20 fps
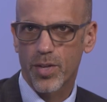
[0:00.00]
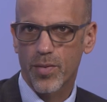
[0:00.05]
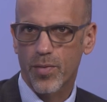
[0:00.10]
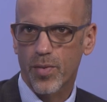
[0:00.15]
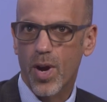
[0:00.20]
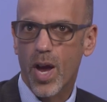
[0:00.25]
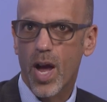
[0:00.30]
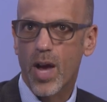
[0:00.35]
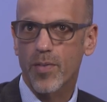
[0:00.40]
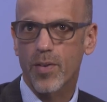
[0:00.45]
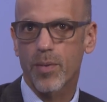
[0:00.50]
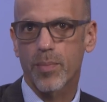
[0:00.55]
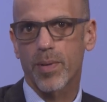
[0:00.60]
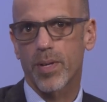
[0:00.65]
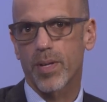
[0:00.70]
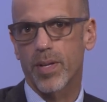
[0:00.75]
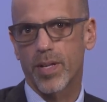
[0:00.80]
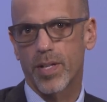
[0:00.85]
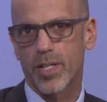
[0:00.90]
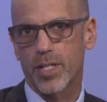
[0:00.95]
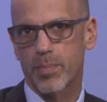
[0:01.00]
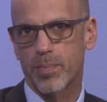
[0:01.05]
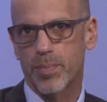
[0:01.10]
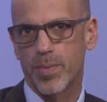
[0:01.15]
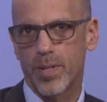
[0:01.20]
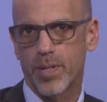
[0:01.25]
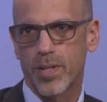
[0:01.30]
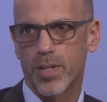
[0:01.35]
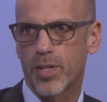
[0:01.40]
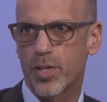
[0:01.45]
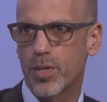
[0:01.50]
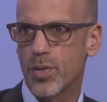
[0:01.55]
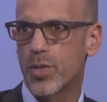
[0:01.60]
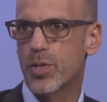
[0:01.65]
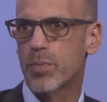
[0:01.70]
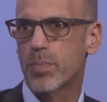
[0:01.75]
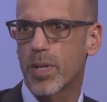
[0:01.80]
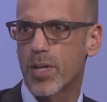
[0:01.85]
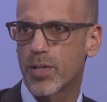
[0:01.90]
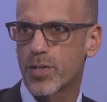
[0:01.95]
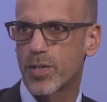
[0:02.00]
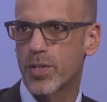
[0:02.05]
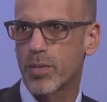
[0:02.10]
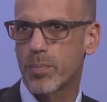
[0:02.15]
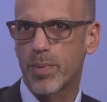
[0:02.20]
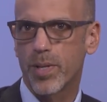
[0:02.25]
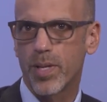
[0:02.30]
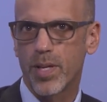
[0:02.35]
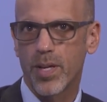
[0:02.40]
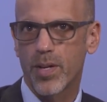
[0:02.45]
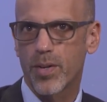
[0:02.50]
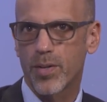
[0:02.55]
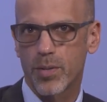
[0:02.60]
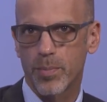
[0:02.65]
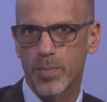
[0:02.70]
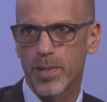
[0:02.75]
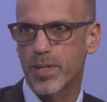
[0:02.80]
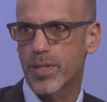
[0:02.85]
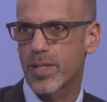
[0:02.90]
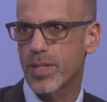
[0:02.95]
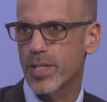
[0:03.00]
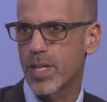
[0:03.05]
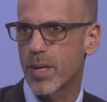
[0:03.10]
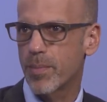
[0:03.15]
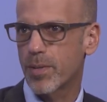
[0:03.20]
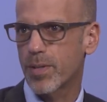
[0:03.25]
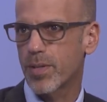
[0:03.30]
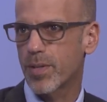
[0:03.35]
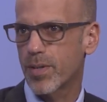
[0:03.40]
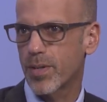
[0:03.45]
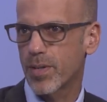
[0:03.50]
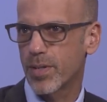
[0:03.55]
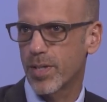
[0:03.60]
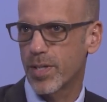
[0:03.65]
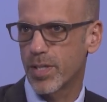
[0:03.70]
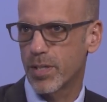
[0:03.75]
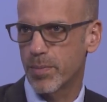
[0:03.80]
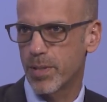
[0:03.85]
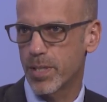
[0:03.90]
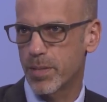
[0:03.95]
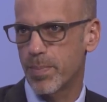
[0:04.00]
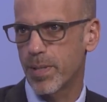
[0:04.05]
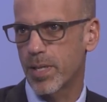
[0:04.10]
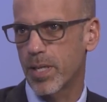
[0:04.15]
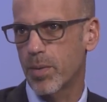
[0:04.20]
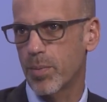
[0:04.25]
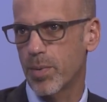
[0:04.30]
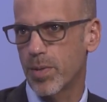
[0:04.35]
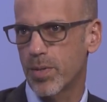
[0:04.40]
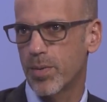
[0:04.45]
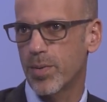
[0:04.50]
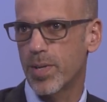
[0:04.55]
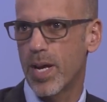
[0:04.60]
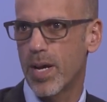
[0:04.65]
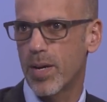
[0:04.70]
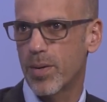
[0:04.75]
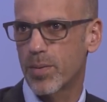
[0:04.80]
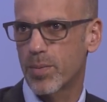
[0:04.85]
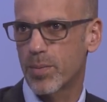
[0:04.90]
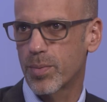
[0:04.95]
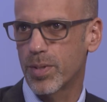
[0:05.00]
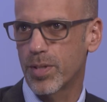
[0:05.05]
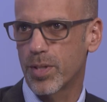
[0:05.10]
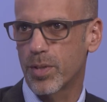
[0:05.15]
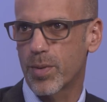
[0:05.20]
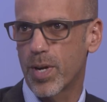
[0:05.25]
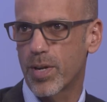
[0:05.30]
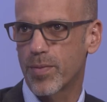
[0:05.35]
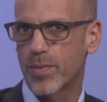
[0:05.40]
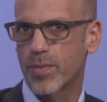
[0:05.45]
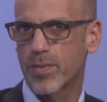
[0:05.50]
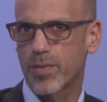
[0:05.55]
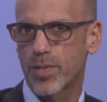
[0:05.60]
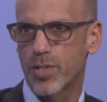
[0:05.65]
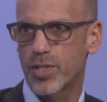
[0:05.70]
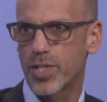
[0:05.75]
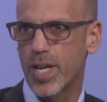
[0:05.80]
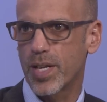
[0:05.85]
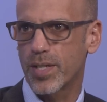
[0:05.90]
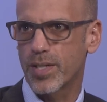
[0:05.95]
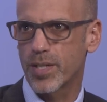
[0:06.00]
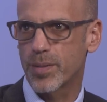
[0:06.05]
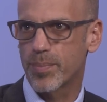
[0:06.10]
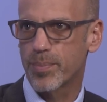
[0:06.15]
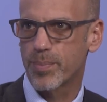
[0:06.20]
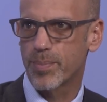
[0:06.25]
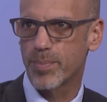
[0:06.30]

you for having me. It's been a huge pleasure to be here, to be at the seminar, and to be speaking with you now. Really grateful for the chance.